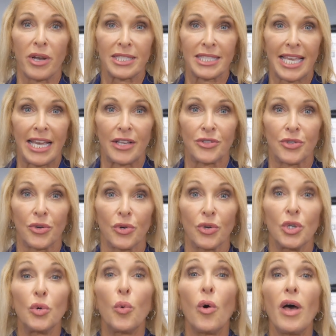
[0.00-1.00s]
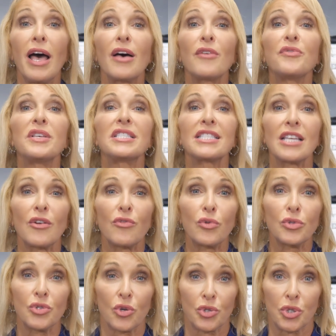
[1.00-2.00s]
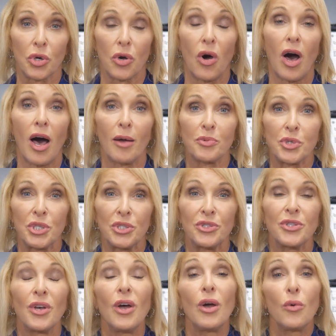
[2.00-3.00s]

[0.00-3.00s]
breast cancer, you will have several surgical options